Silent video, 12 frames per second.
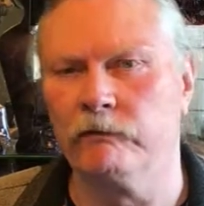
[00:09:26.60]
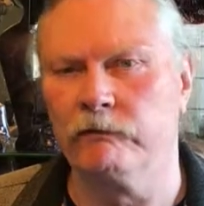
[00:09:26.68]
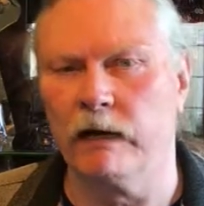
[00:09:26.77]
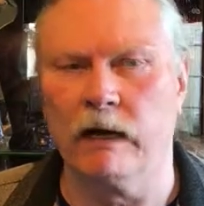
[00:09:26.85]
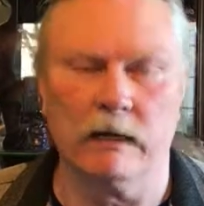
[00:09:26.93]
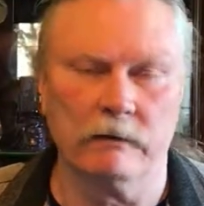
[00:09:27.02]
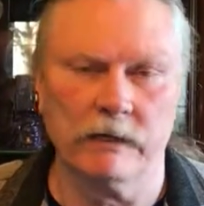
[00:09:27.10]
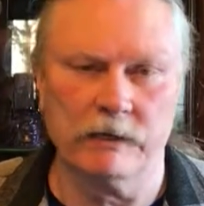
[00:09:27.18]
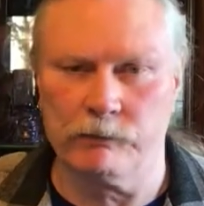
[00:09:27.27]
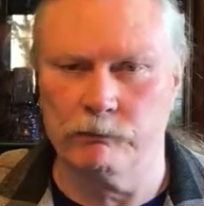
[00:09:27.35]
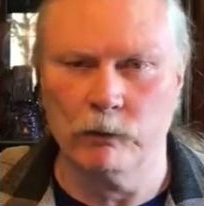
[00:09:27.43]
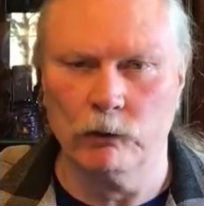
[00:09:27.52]
of God,
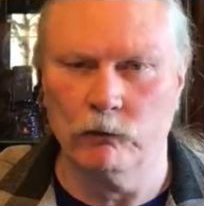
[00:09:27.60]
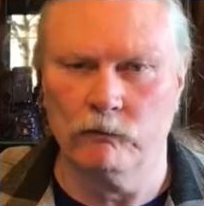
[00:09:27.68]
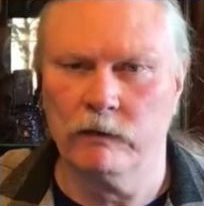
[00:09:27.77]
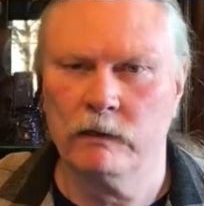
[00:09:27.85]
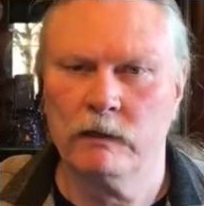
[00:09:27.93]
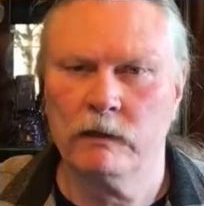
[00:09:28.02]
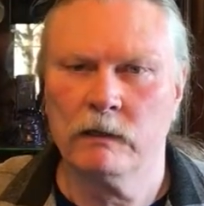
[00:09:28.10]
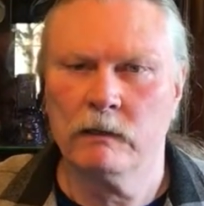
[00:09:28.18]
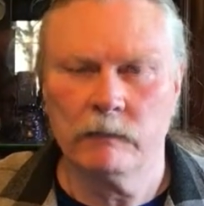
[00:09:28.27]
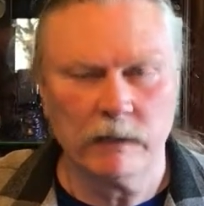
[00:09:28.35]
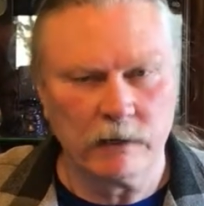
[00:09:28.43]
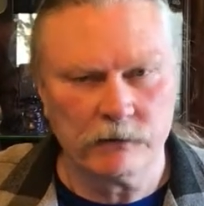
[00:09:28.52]
this move,
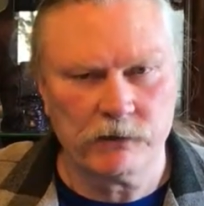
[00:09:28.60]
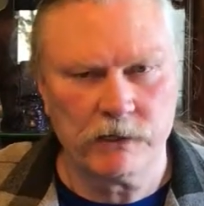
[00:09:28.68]
because